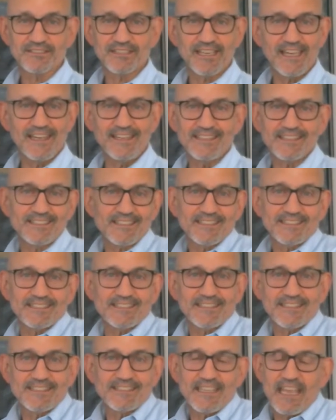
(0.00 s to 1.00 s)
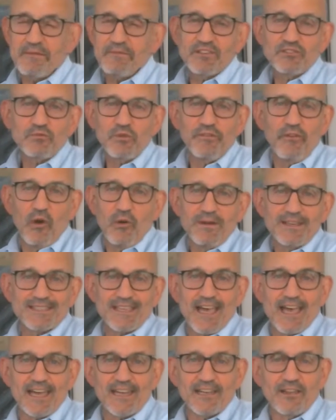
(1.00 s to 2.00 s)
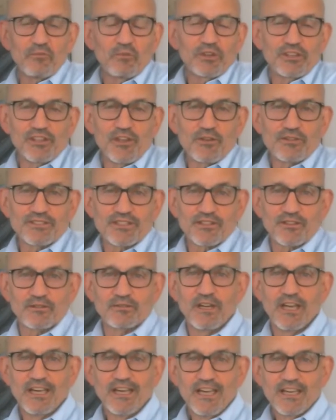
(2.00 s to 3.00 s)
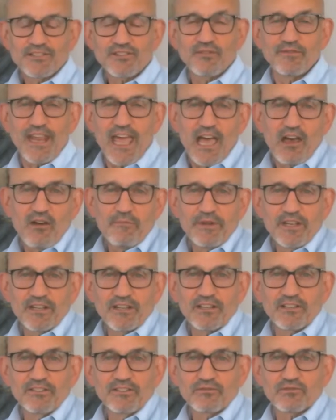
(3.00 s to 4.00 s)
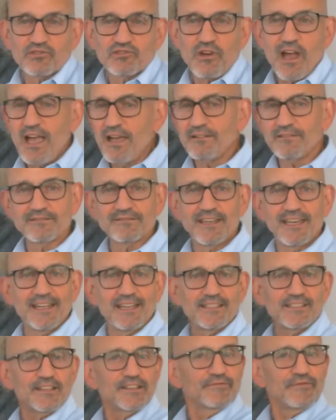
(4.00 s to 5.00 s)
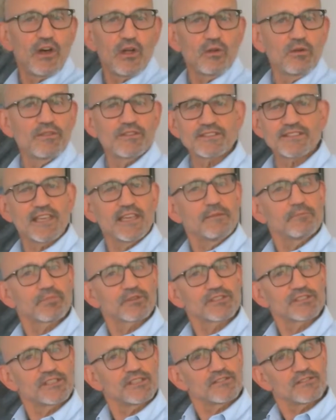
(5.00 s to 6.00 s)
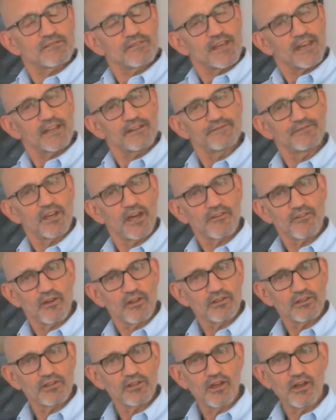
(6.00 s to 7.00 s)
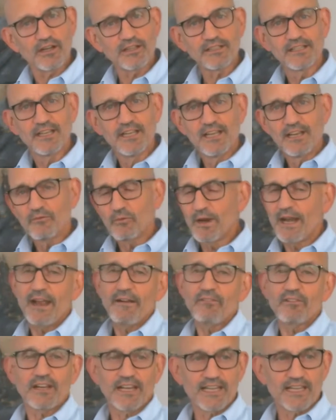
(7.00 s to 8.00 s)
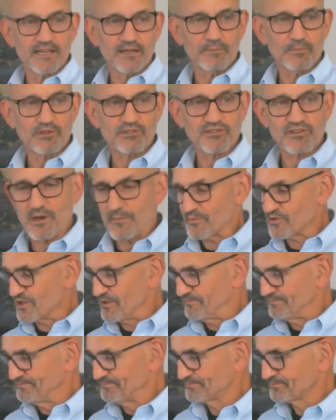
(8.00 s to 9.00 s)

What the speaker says: And it's just the same as we've always had and we're used to. So now I'm in a clinical trial and I just follow the same procedure that I've done all along whenever I get a prescription.